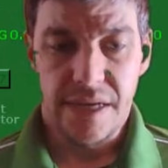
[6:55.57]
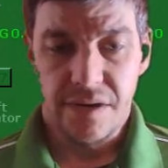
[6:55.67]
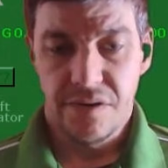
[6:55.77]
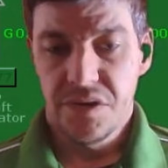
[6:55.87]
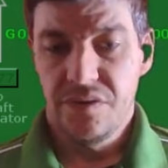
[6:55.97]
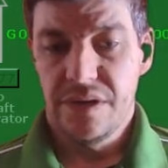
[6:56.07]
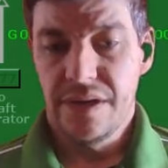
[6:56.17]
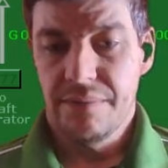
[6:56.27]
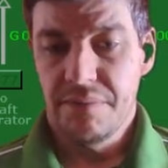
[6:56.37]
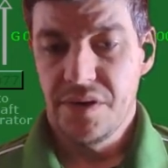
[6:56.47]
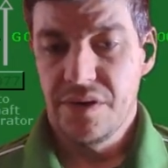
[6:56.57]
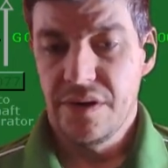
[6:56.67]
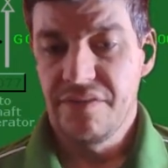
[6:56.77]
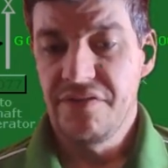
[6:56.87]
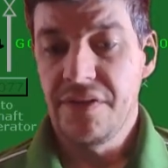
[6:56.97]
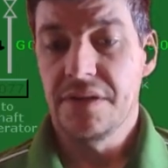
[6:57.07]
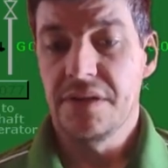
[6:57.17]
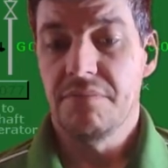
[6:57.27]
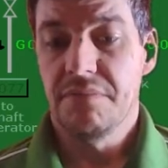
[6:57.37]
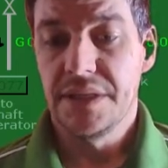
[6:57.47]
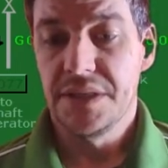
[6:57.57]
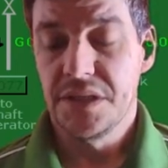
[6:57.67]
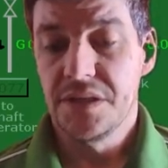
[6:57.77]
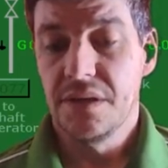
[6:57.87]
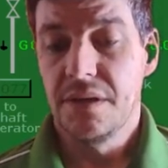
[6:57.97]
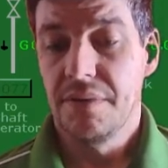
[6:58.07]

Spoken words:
air to a number of places,